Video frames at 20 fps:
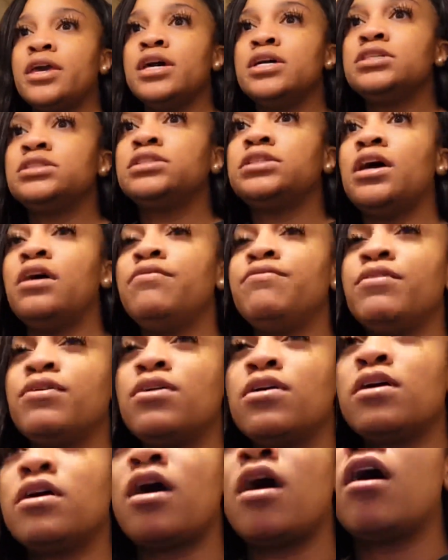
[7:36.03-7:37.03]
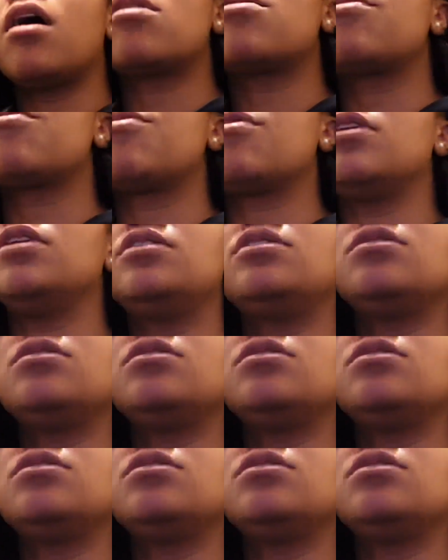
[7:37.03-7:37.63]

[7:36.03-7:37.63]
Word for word: except for our front